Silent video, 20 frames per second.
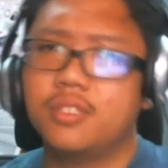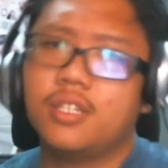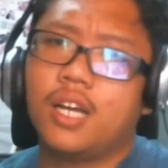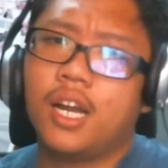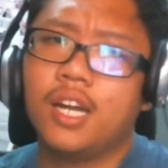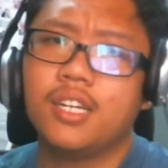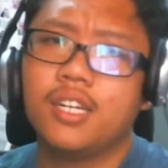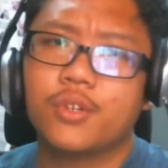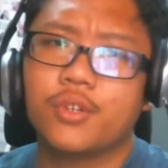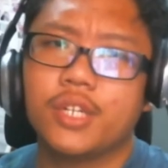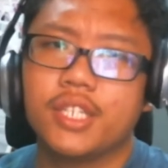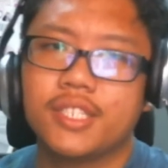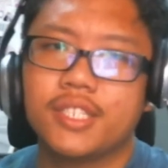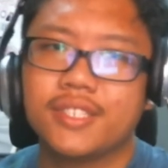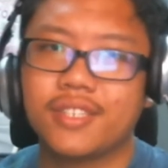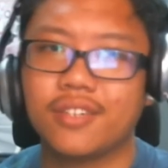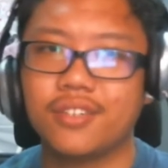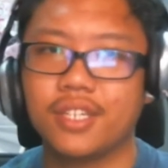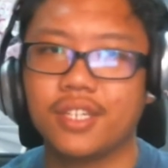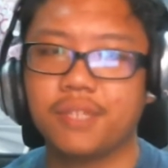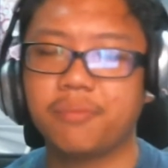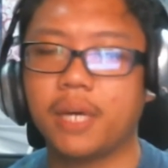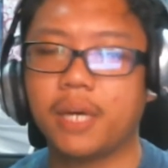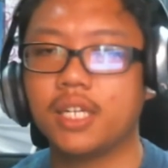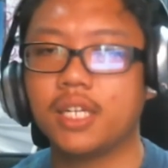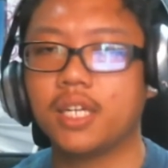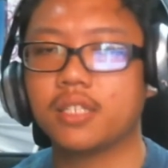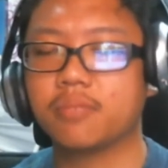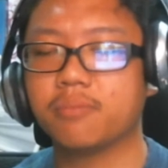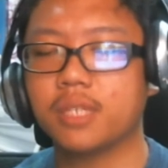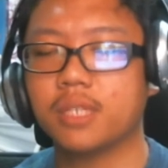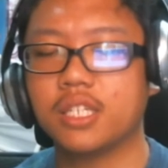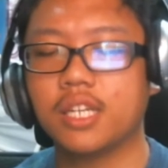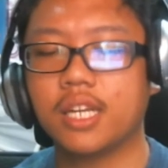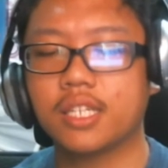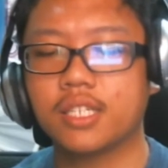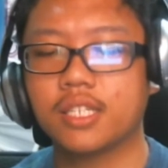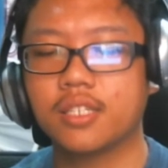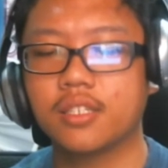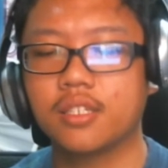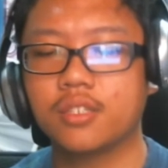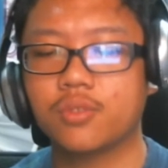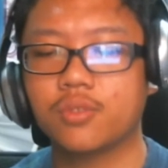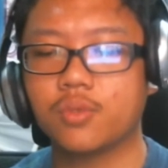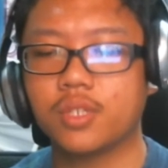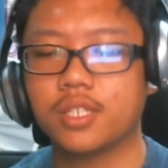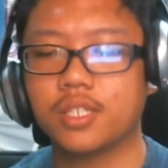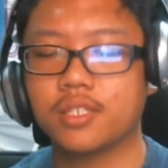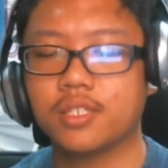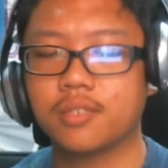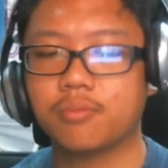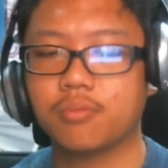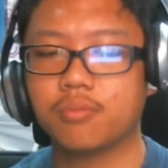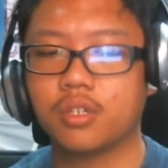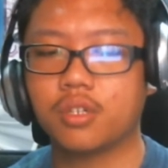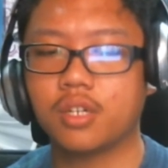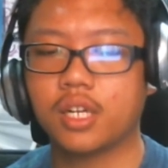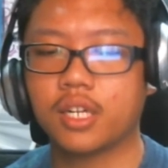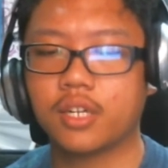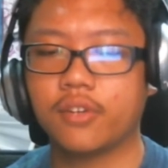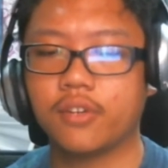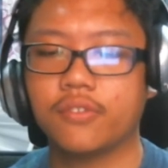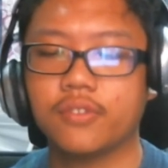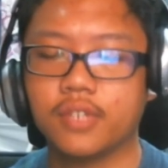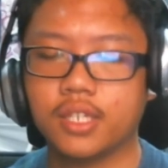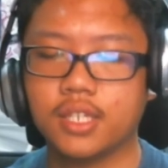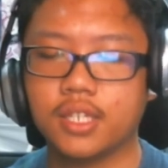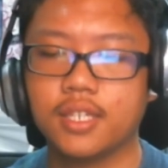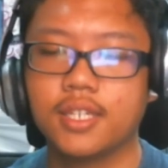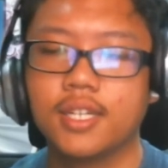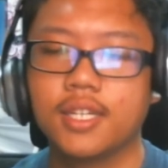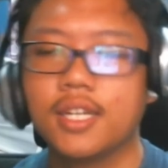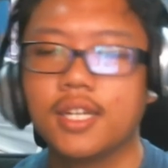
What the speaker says: Harley Quinn is already badass, but like this one is more like of a